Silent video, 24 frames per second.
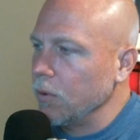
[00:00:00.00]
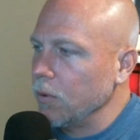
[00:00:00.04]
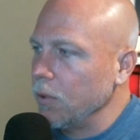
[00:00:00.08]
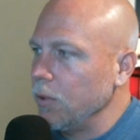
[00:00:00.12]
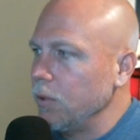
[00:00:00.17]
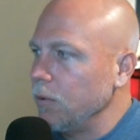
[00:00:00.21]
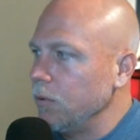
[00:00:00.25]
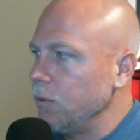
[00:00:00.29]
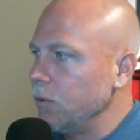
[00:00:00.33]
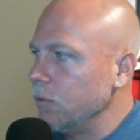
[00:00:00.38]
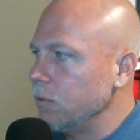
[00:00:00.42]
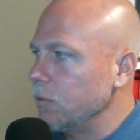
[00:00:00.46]

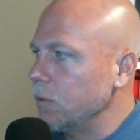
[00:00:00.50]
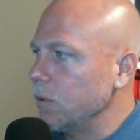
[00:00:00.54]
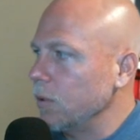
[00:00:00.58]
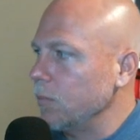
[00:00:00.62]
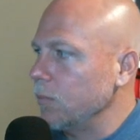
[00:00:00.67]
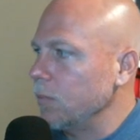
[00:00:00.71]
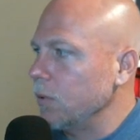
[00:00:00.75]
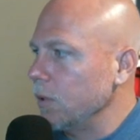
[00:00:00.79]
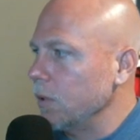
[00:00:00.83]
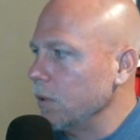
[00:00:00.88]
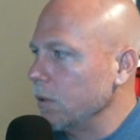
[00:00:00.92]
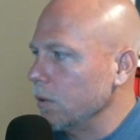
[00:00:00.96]
you do
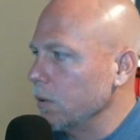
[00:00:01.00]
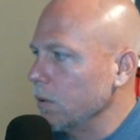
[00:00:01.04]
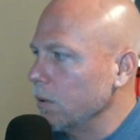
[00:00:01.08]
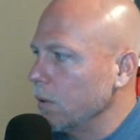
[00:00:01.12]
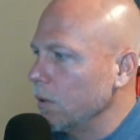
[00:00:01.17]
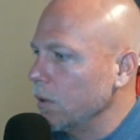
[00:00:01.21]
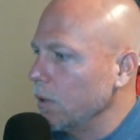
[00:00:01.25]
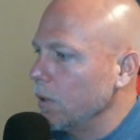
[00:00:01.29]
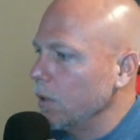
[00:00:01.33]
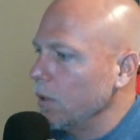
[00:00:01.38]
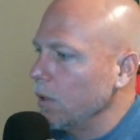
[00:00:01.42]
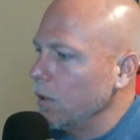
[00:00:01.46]
something
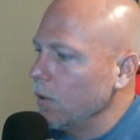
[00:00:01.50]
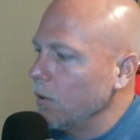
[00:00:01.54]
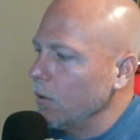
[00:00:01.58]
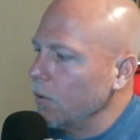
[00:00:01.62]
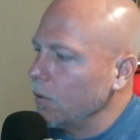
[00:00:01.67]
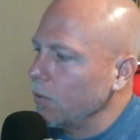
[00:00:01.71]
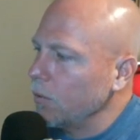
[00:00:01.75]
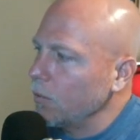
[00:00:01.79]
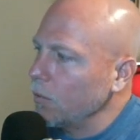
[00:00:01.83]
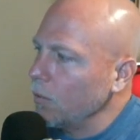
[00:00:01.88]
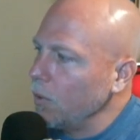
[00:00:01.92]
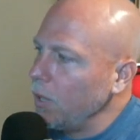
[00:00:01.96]

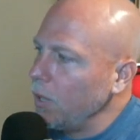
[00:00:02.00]
or 3